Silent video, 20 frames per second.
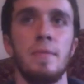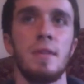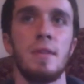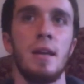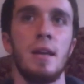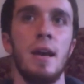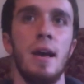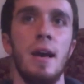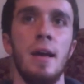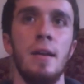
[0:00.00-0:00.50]

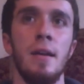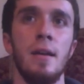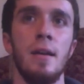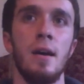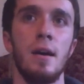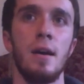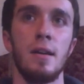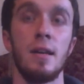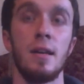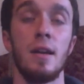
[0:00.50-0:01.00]
and
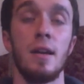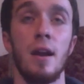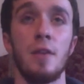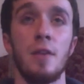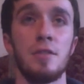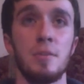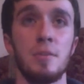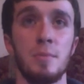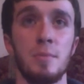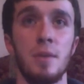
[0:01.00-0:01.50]
getting
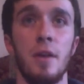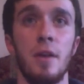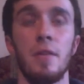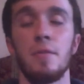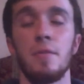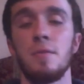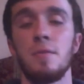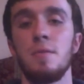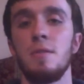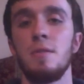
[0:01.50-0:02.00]
out some
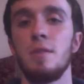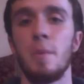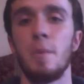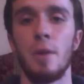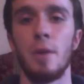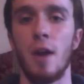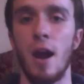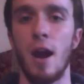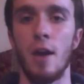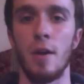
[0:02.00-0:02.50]

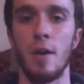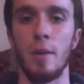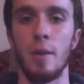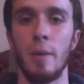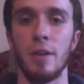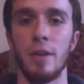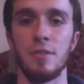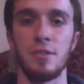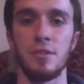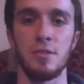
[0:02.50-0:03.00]
of your higher end
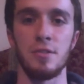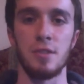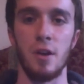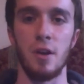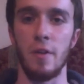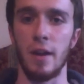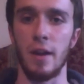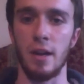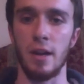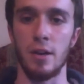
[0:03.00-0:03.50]
monsters and
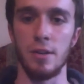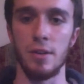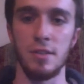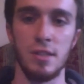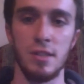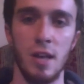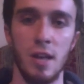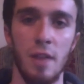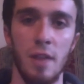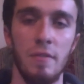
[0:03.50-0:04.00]
all that kind of
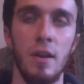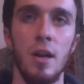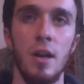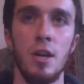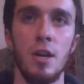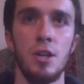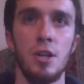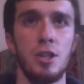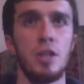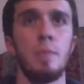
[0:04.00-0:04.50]
good stuff.
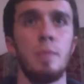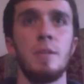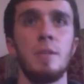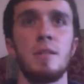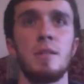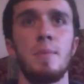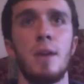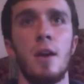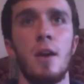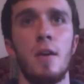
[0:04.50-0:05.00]
She can be
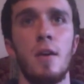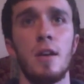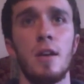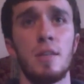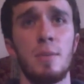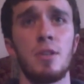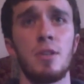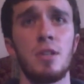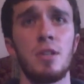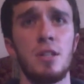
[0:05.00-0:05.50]
scary,
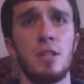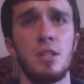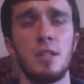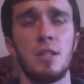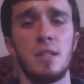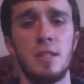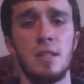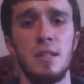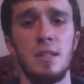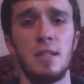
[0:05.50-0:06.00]
especially because she
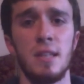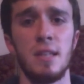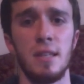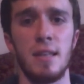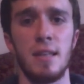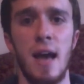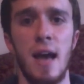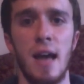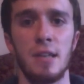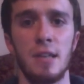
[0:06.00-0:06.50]
has a decent
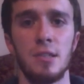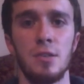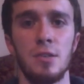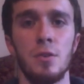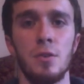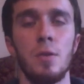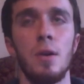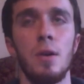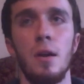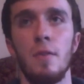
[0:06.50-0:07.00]
attack
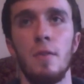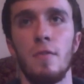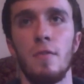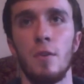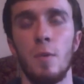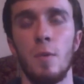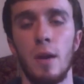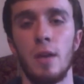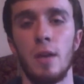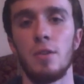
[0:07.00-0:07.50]
too
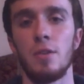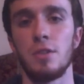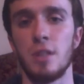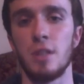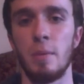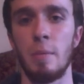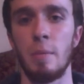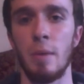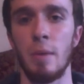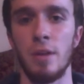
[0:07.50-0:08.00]
for a regular
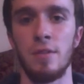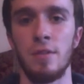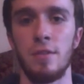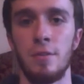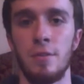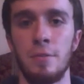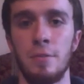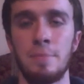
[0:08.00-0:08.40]
summon monster.